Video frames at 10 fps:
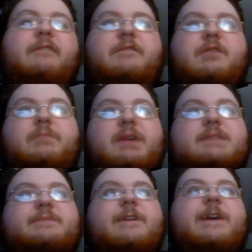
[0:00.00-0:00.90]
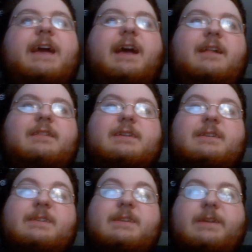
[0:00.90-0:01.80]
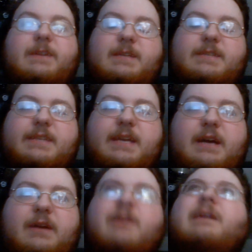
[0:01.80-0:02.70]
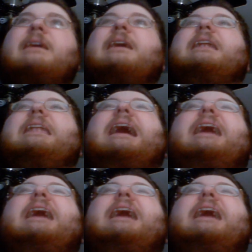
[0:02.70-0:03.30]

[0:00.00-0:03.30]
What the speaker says: picks for Hell in a Cell. Live